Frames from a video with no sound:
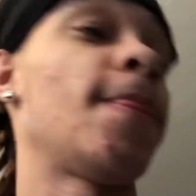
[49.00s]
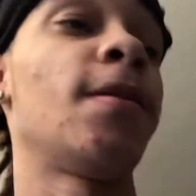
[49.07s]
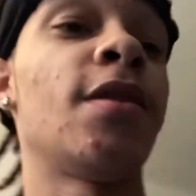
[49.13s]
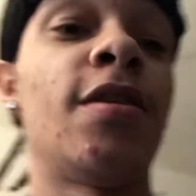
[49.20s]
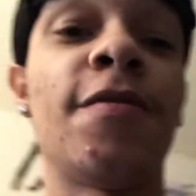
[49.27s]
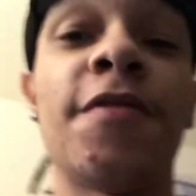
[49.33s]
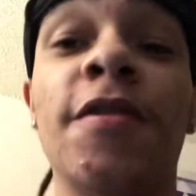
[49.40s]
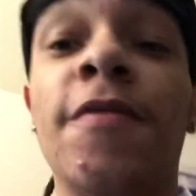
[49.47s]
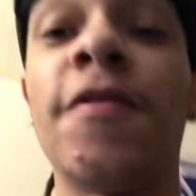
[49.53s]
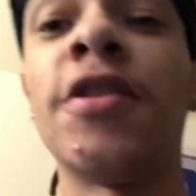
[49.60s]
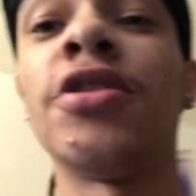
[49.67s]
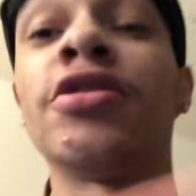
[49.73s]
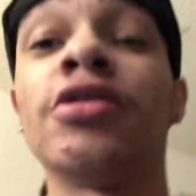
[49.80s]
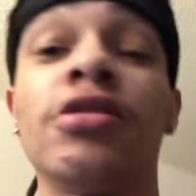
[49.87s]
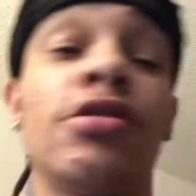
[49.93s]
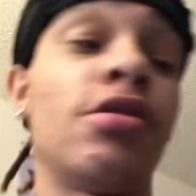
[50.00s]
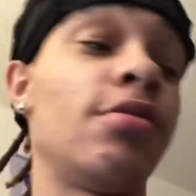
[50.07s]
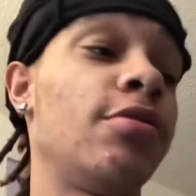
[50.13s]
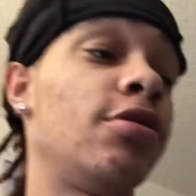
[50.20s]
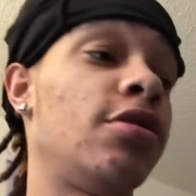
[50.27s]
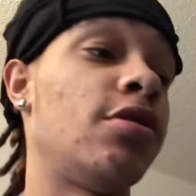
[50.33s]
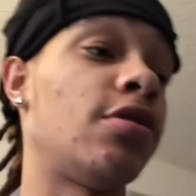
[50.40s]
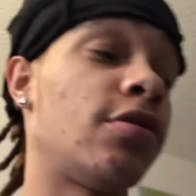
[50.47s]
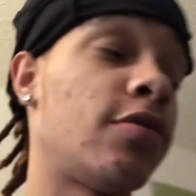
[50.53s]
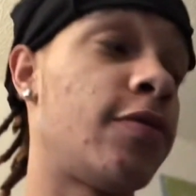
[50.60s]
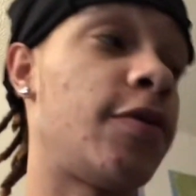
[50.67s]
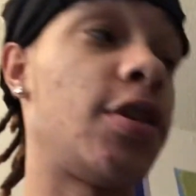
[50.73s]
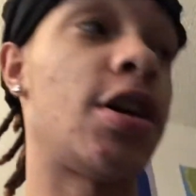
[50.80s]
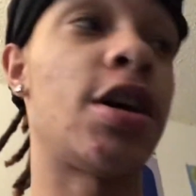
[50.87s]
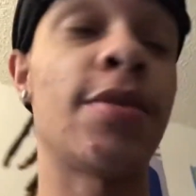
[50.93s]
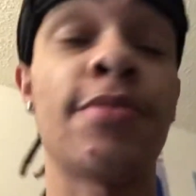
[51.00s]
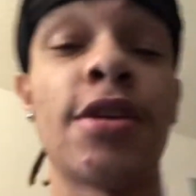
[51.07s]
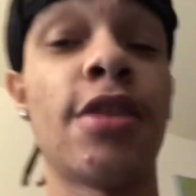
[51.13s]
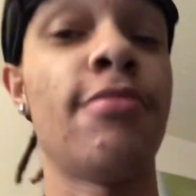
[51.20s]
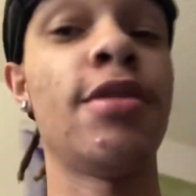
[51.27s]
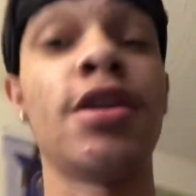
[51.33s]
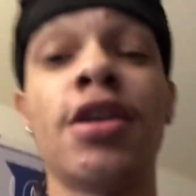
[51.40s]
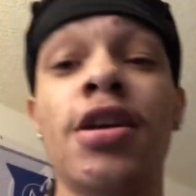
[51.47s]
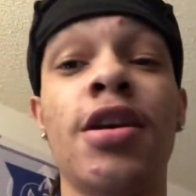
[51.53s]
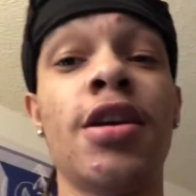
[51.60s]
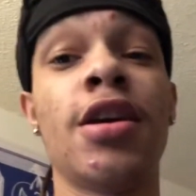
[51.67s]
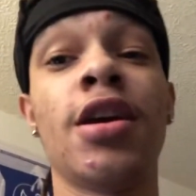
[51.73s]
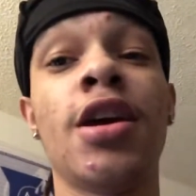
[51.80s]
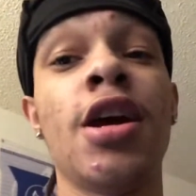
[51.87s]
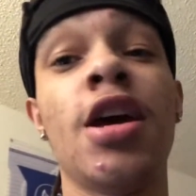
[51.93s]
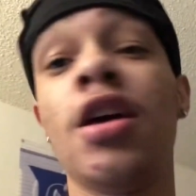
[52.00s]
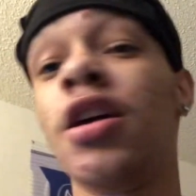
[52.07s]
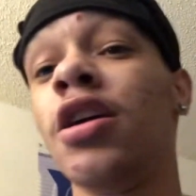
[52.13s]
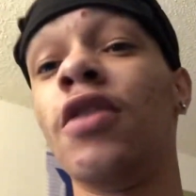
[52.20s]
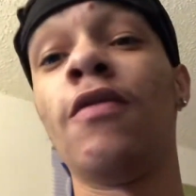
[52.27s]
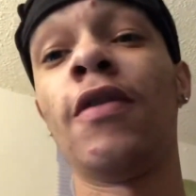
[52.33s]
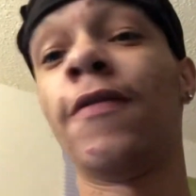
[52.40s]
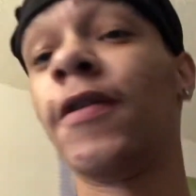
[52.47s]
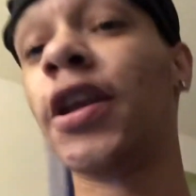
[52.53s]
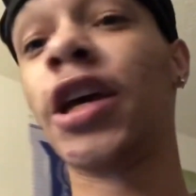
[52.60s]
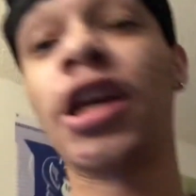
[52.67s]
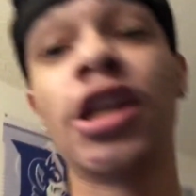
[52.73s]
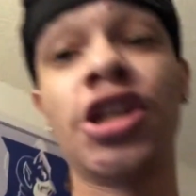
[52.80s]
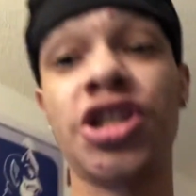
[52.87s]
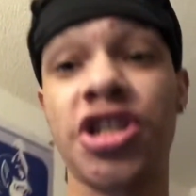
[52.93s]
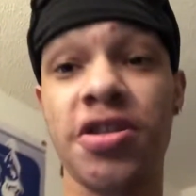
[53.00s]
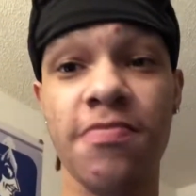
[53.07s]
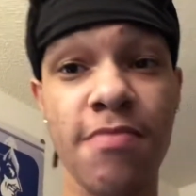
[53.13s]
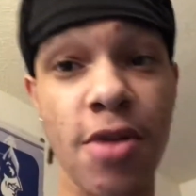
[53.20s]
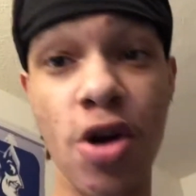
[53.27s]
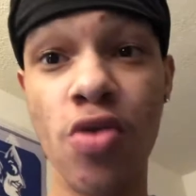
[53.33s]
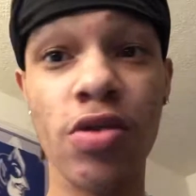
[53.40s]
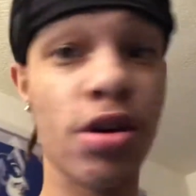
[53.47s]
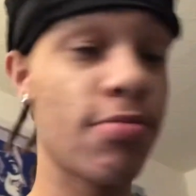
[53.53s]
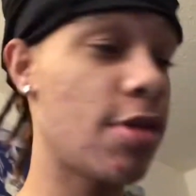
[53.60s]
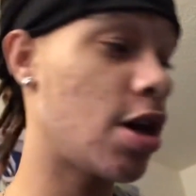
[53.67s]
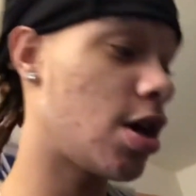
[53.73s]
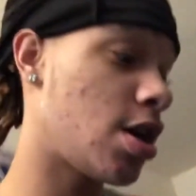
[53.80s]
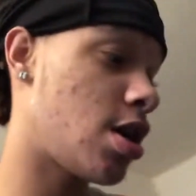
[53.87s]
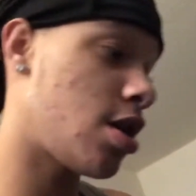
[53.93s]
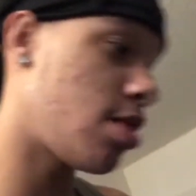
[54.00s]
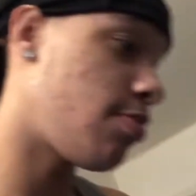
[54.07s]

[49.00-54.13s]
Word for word: I'm finna finish this up, man. I'm finna hop in that bit, and we finna get it schmoing, man.